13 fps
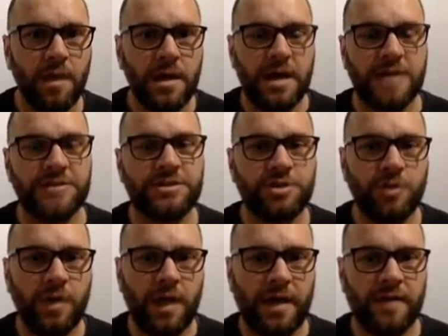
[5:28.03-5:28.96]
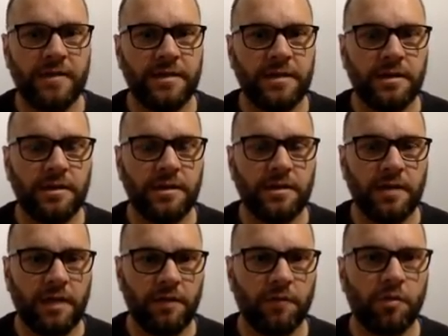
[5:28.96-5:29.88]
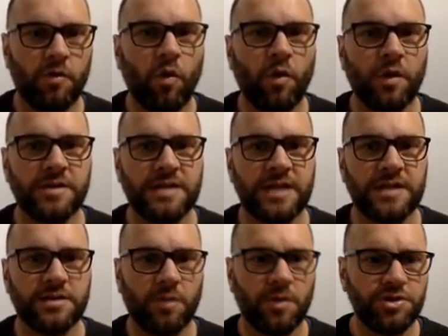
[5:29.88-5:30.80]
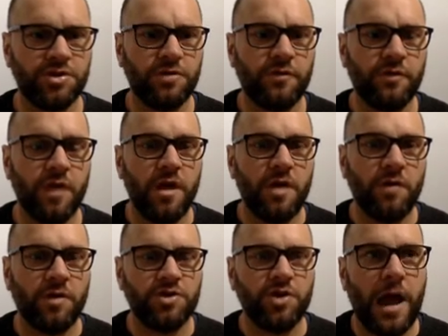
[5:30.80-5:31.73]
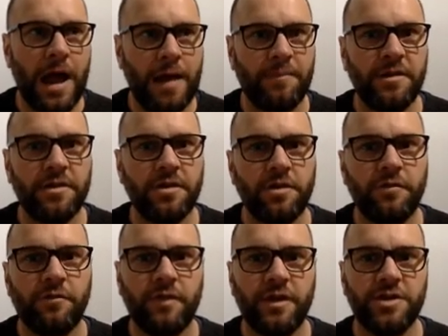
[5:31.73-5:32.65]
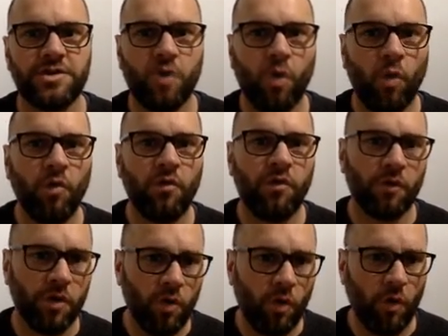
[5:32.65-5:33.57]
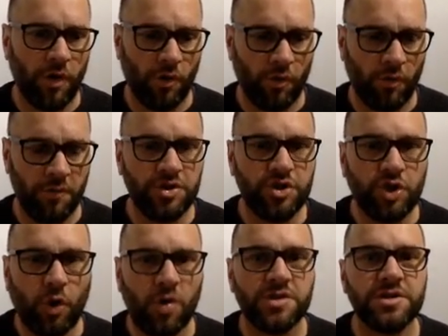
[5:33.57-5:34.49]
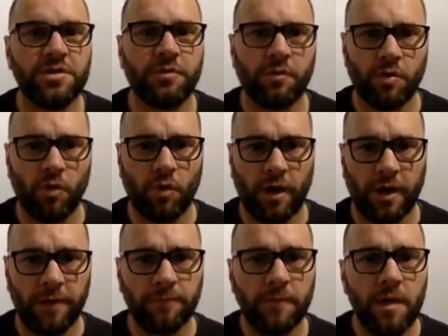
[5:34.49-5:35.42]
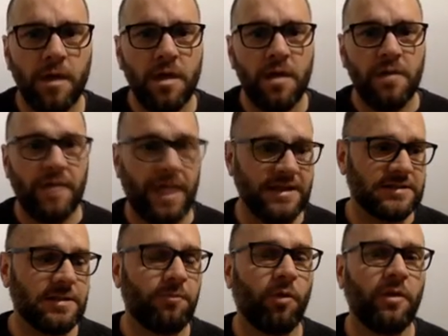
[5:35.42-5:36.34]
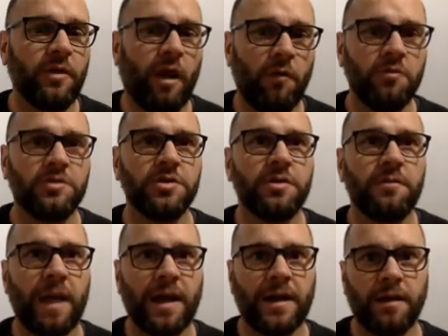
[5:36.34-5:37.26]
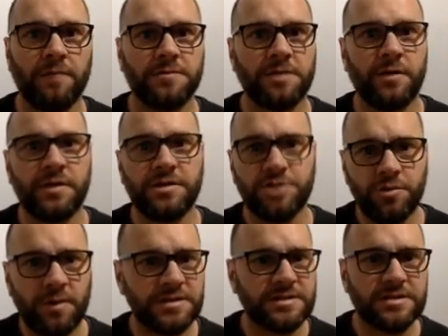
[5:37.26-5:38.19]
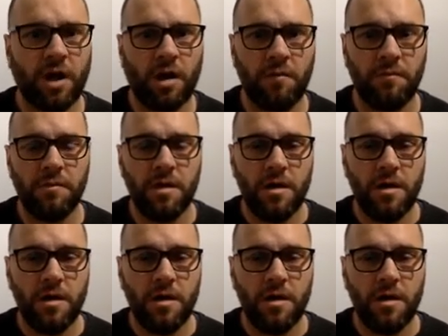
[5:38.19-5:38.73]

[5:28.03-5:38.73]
and do it at the recording stage. So once you're happy that you've finished all of the recording, or the majority of the recording, that's the point that I would do the backup. So in 2 months' time,